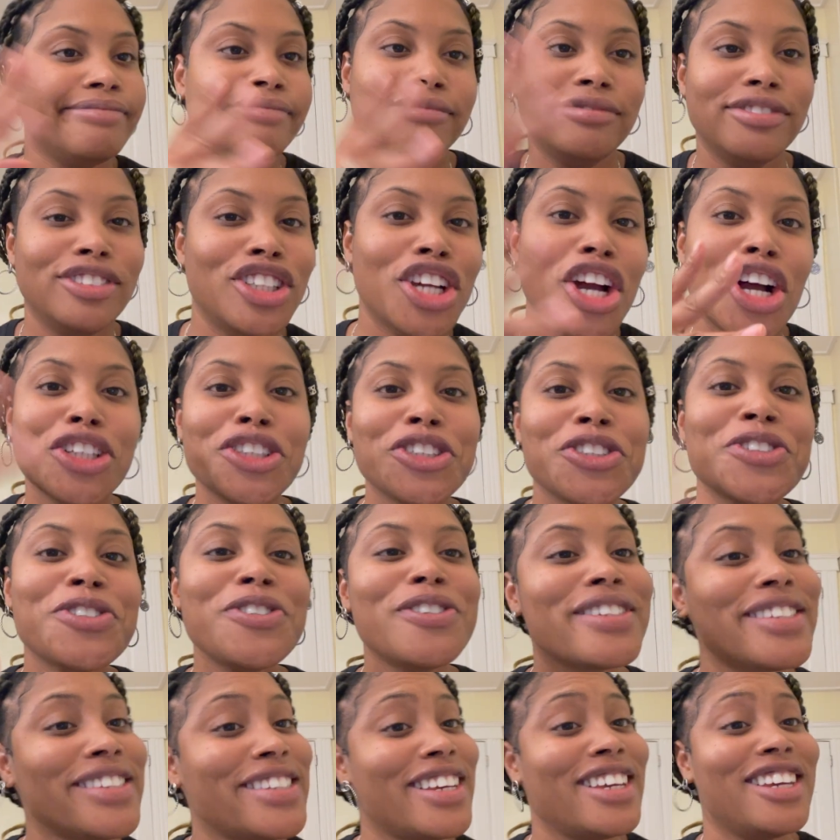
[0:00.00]
y'all just
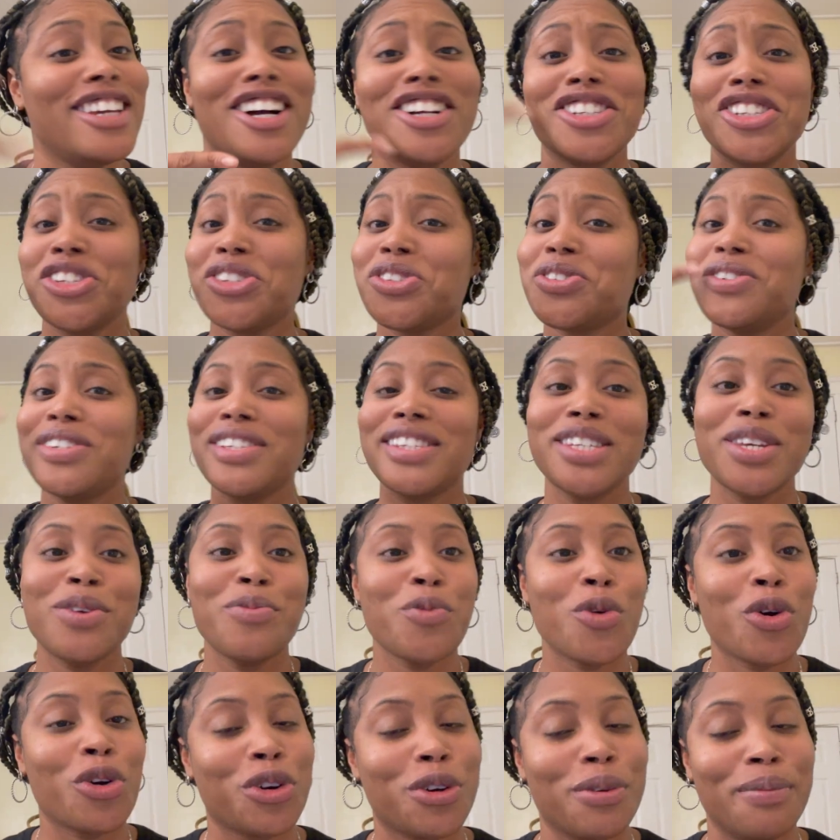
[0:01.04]
gonna see
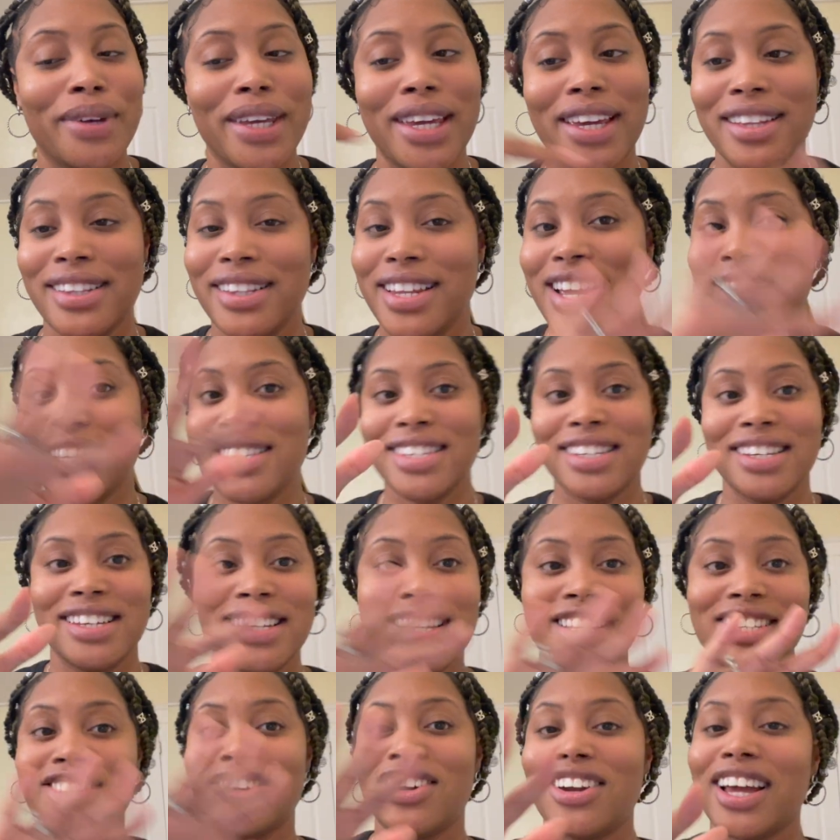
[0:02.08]
more of me. That's it.
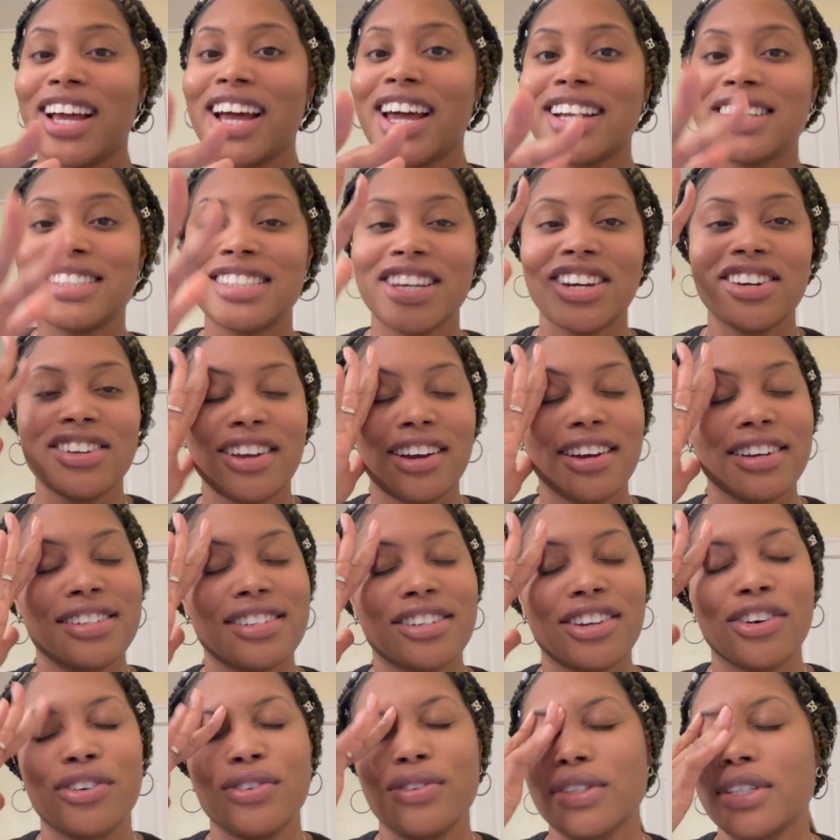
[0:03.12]
That's all I gotta tell y'all, is
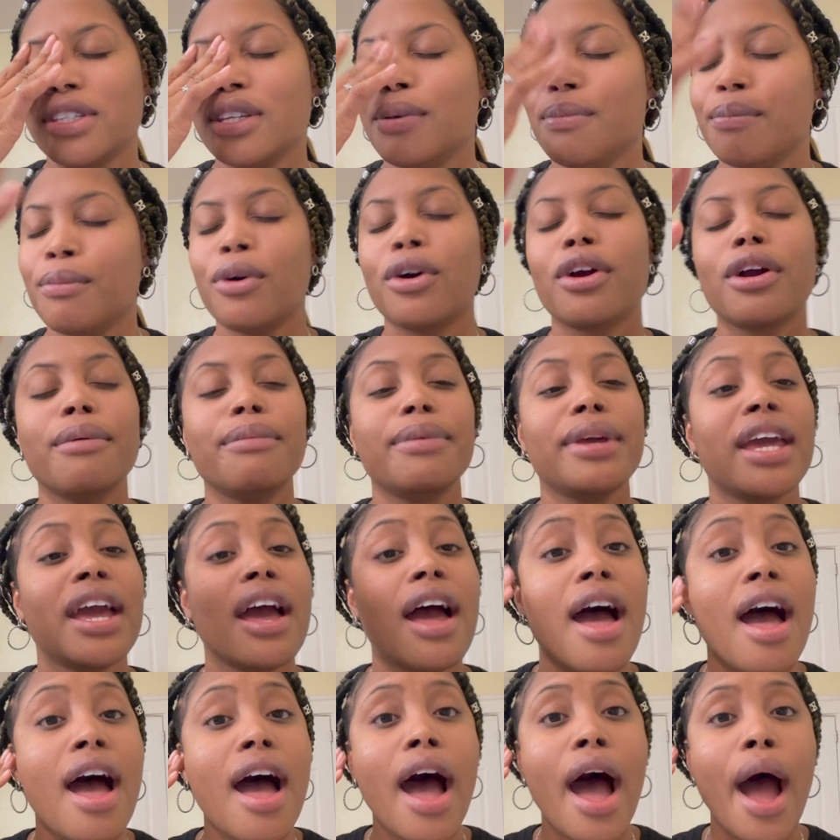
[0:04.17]
y'all gonna see more of me.
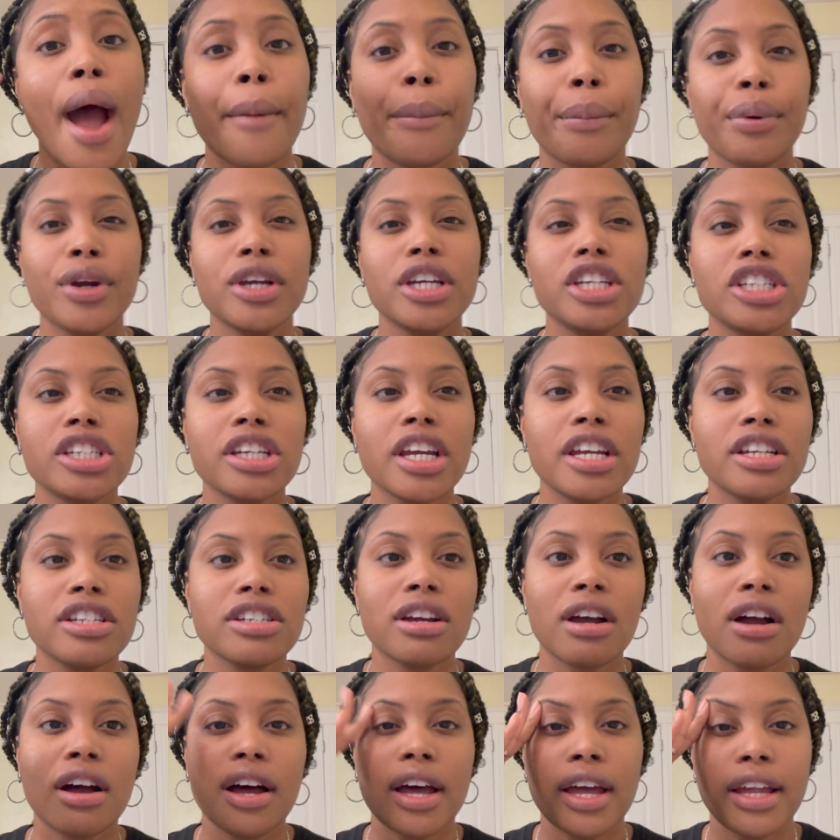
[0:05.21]
I appreciate
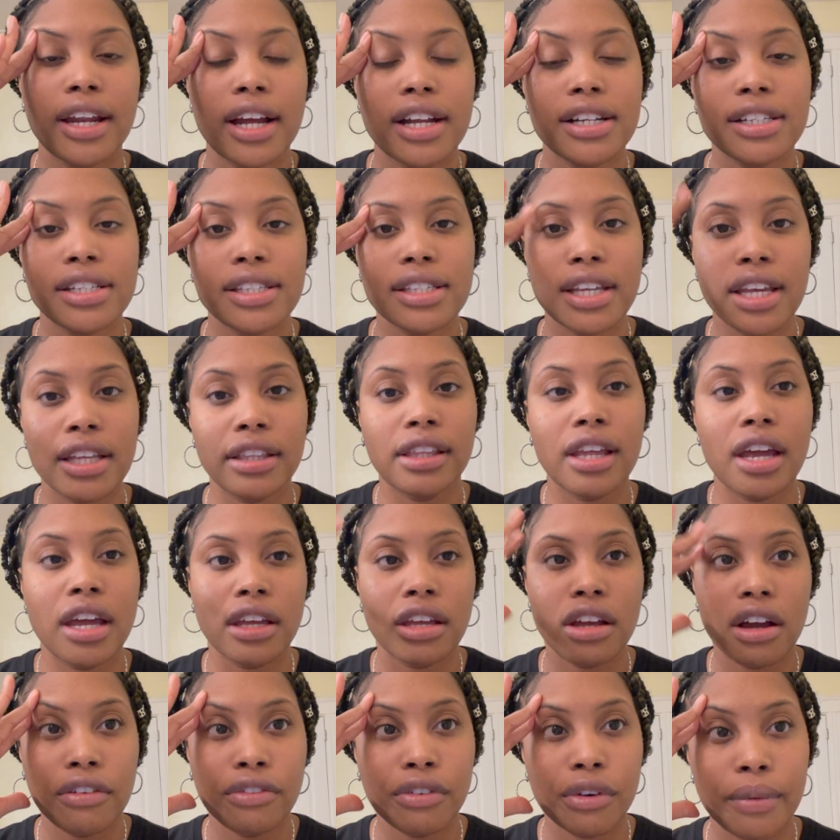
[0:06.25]
y'all, and I just say thank
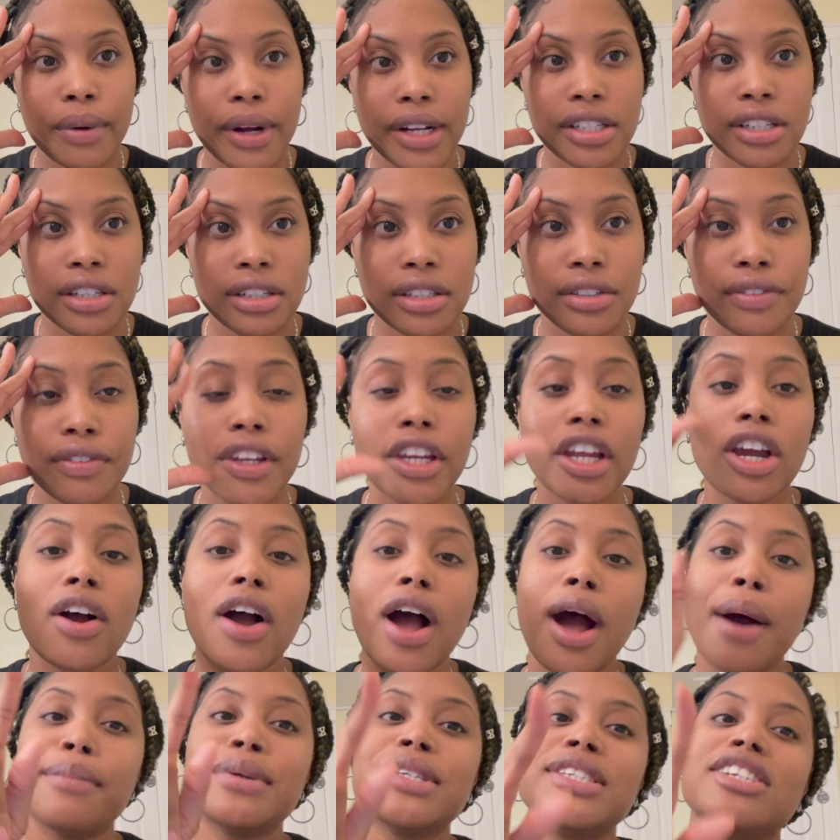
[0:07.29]
y'all for watching this video.
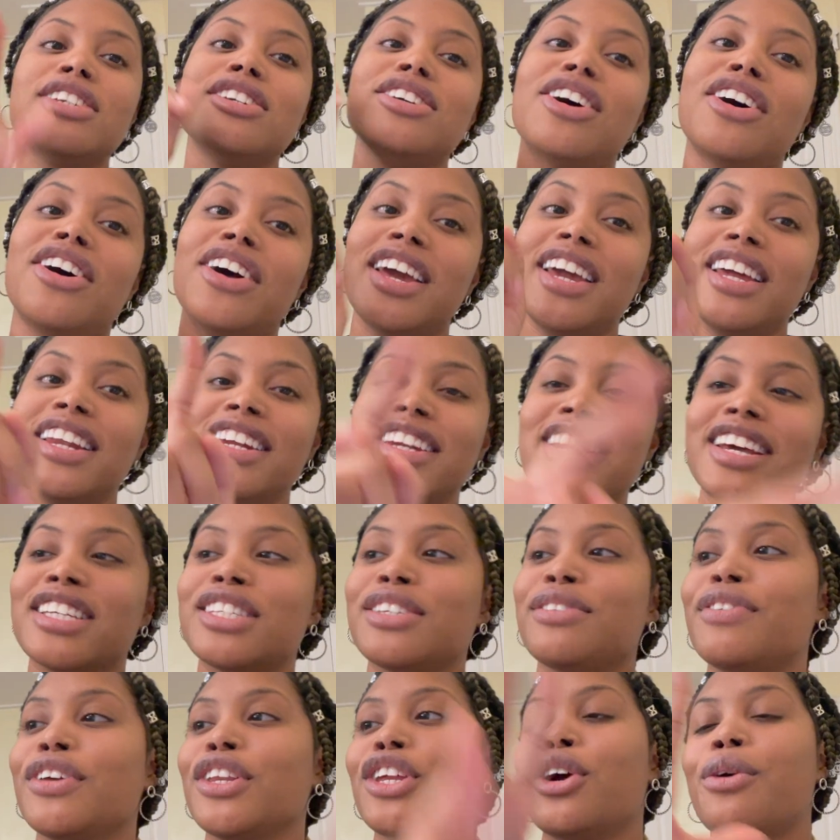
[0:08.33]
I'm gonna see y'all in the
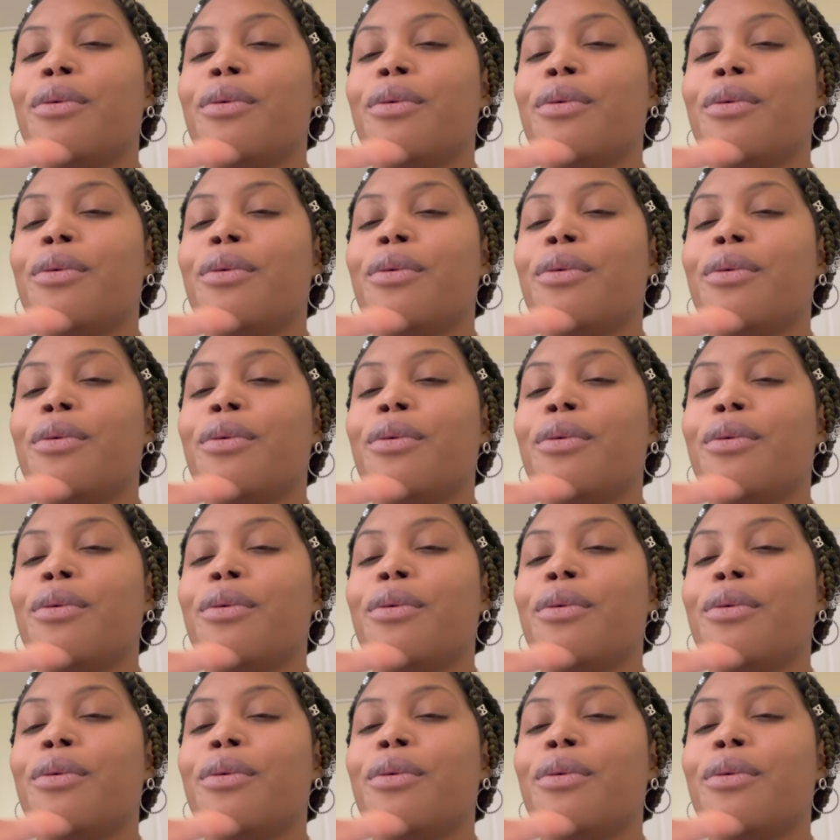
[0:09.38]
next video,